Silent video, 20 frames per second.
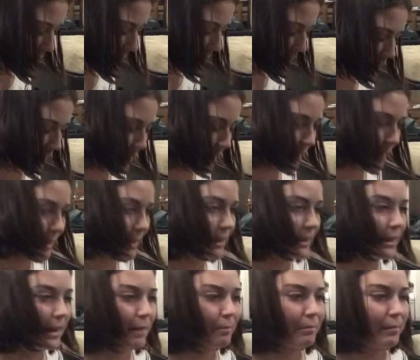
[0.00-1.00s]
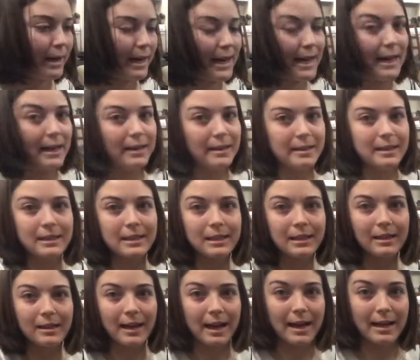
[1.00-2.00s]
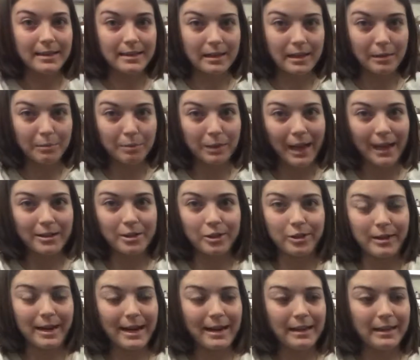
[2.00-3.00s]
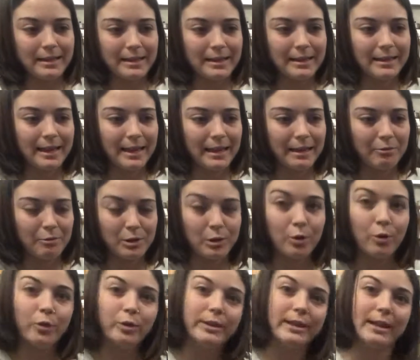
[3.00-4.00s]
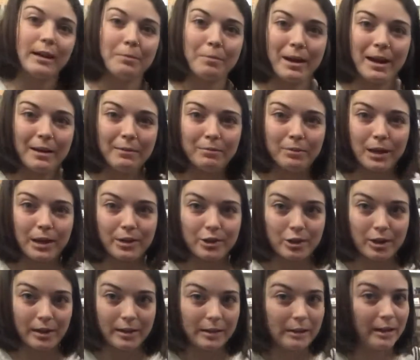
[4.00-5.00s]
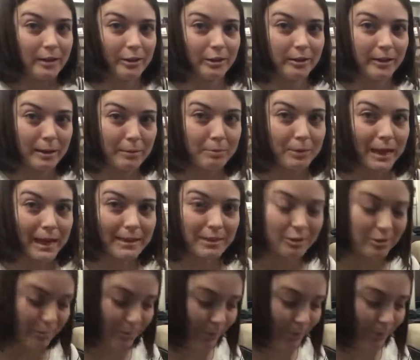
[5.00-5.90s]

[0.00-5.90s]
did like my hand as a plaster hand, and then it was holding a paintbrush on another like plaster